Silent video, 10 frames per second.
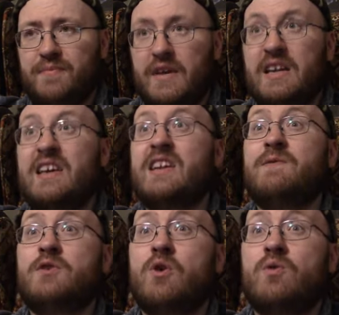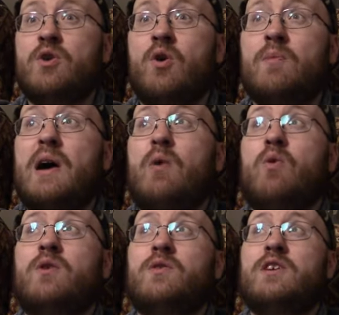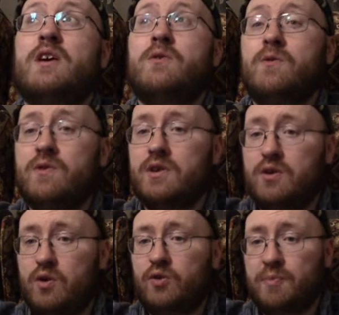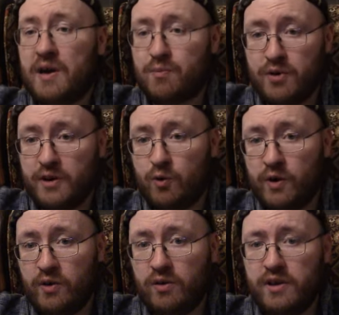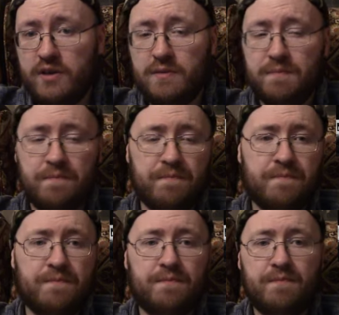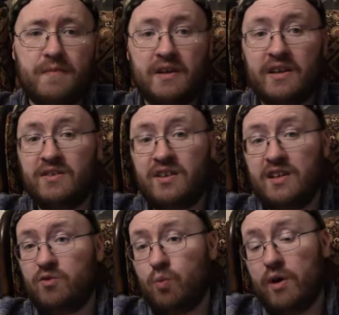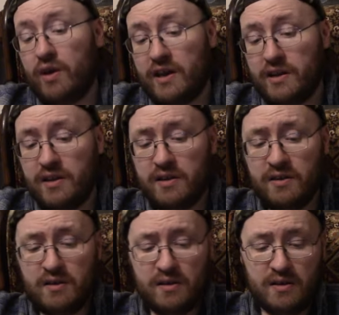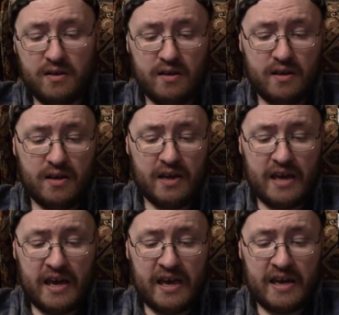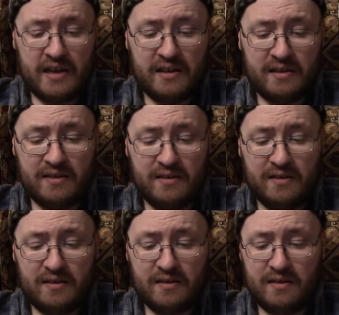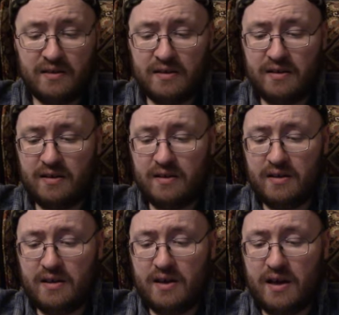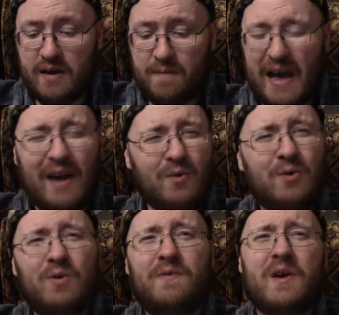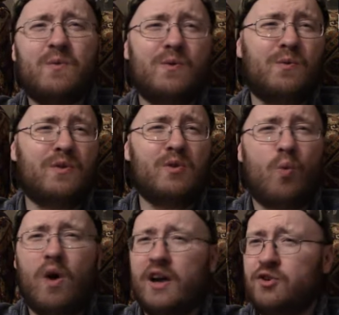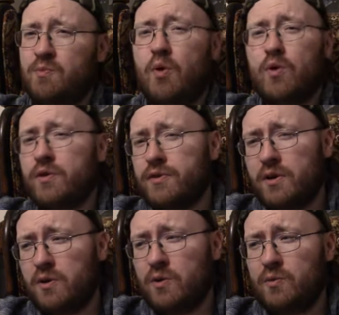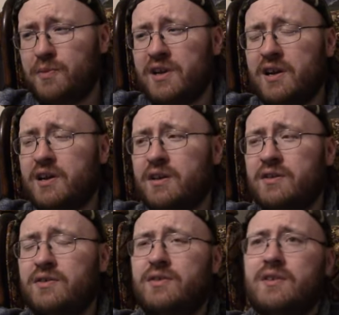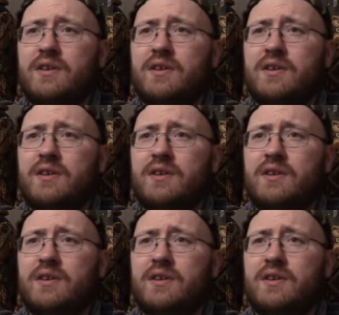Again, if you don't know about one or the other, it goes by pretty quickly. And like I said, it's well edited. And I don't know if I would really watch more, though, because,